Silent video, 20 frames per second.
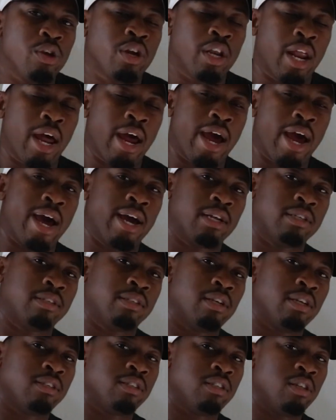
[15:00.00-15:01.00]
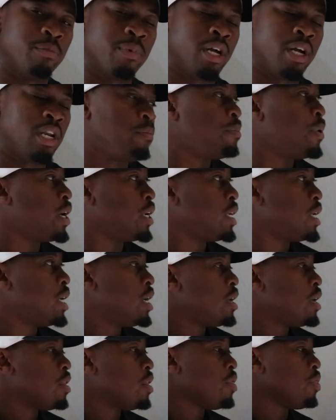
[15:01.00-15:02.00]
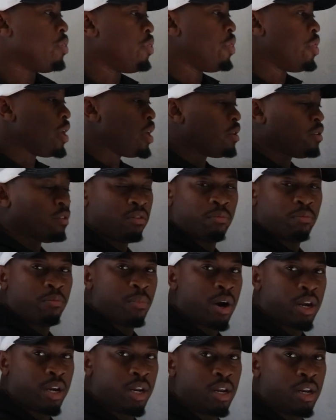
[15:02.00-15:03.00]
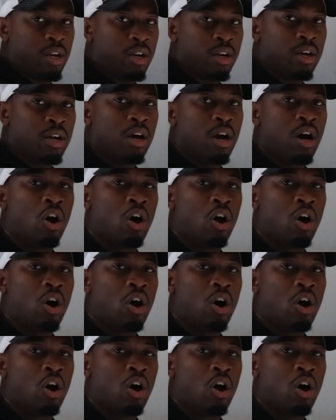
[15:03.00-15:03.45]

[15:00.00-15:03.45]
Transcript: where you can access the money, but this money,